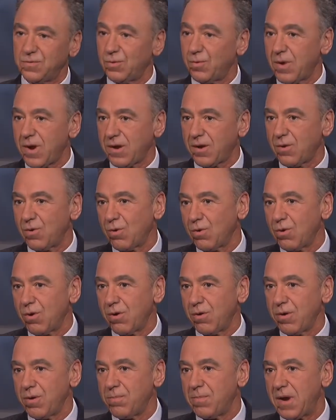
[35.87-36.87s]
direct
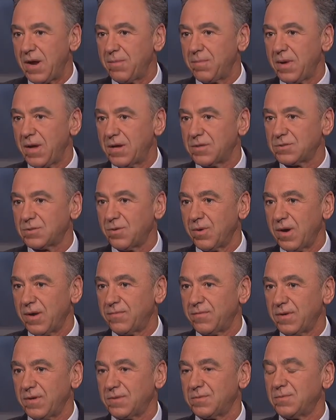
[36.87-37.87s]
coronary bypass
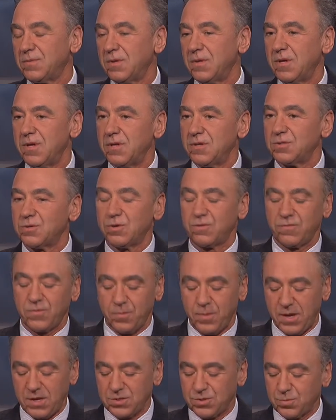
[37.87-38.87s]
grafting. So if a
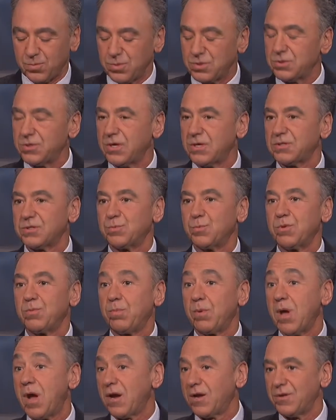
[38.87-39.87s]
patient presents with
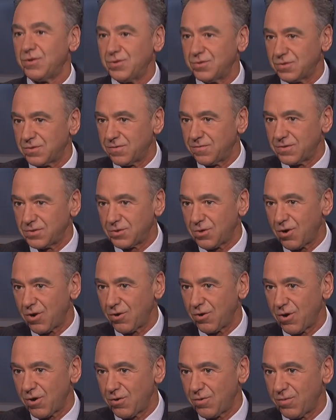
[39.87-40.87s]
blockages of his
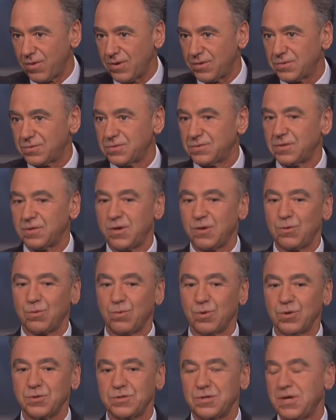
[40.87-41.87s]
heart arteries, in right. other
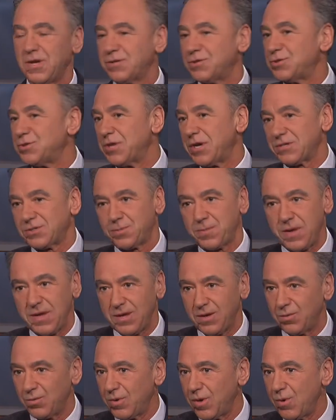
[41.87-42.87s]
words, he has chest
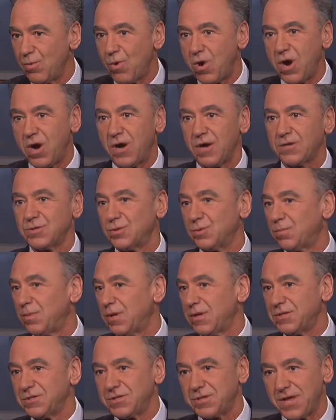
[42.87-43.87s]
pain when he walks or
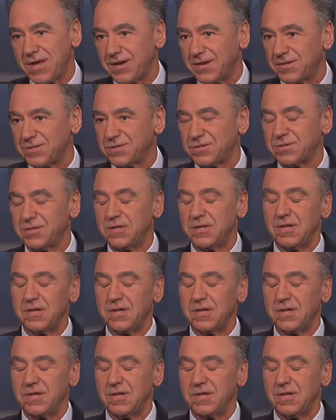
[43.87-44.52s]
plays tennis,